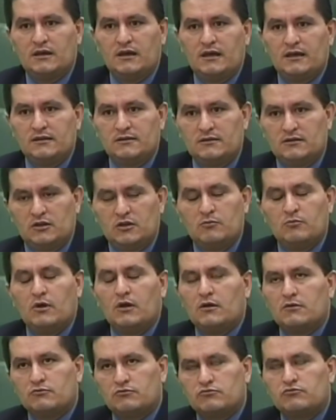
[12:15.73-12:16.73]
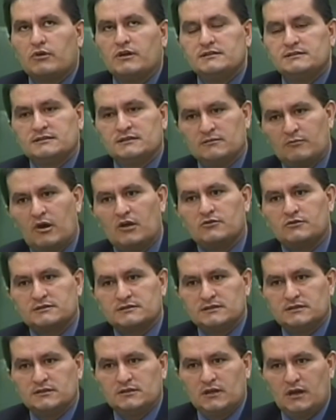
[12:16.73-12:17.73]
and
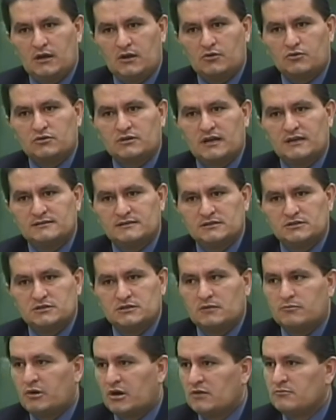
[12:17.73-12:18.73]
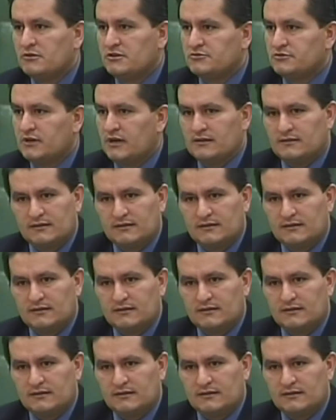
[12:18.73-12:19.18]
Democracy organization, a parliamentary.